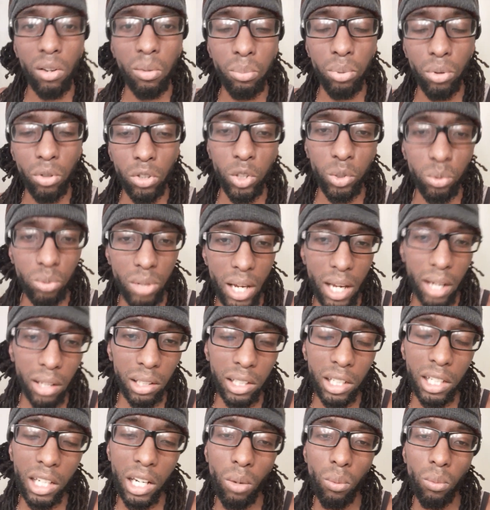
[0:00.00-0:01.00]
to pull you down,
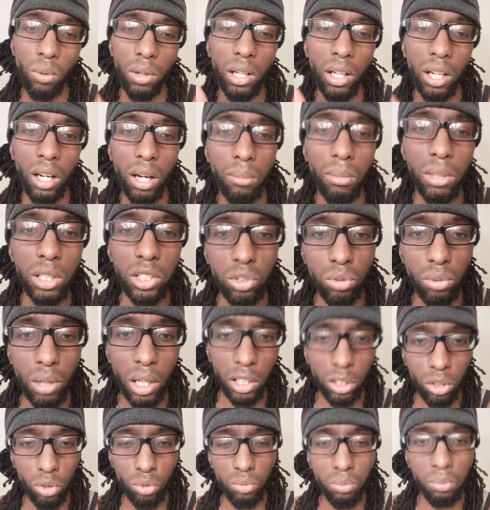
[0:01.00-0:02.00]
then they want to come at you
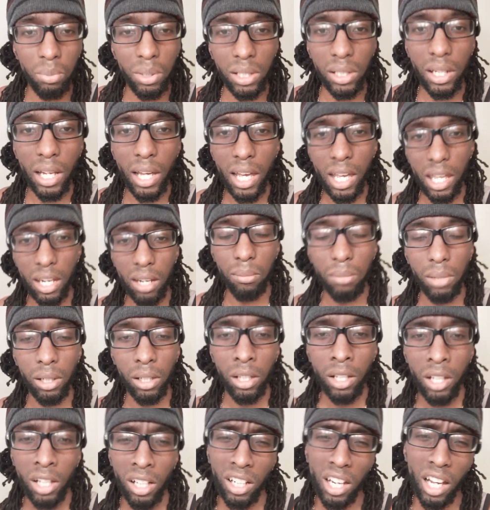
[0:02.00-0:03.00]
like you've been the enemy.
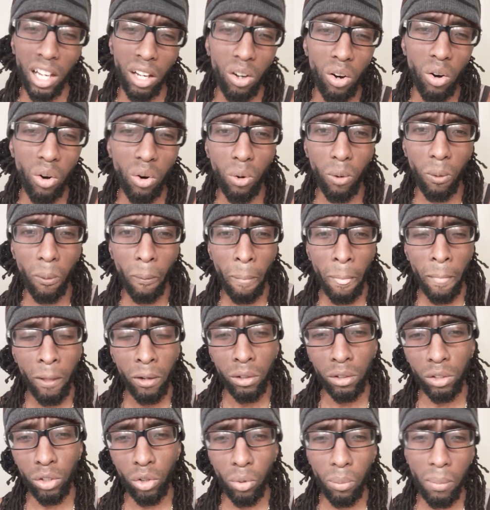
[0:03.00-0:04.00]
Like, oh,
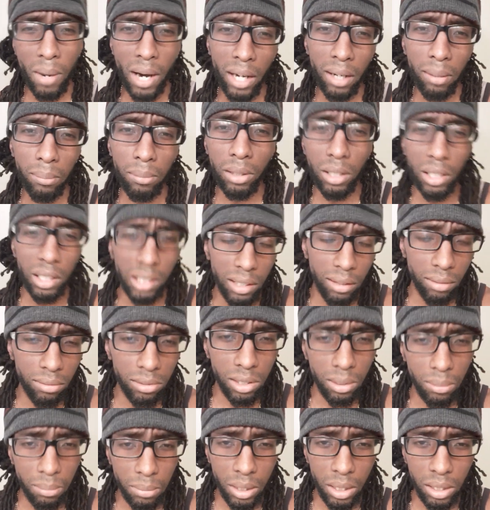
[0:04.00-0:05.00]
nobody believes
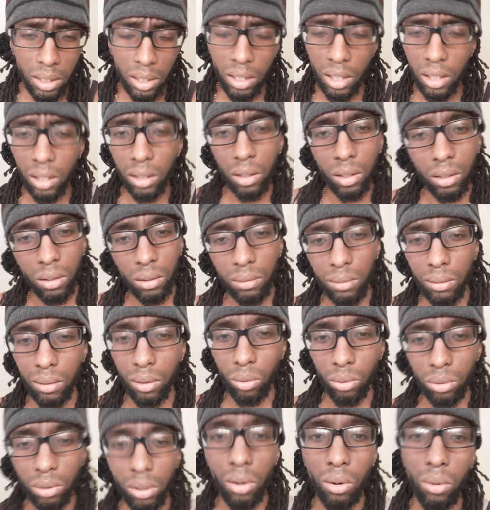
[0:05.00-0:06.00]
in me. And I'm
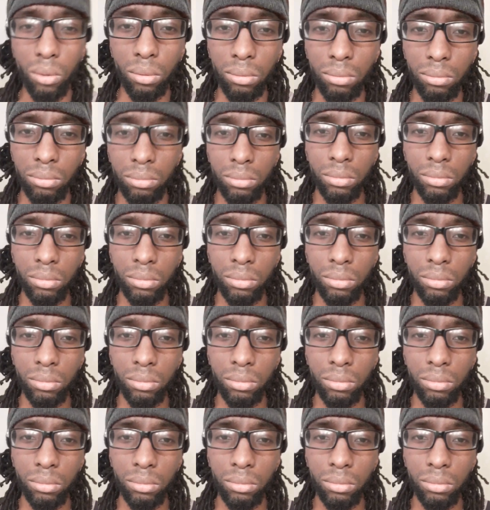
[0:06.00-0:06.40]
like, no.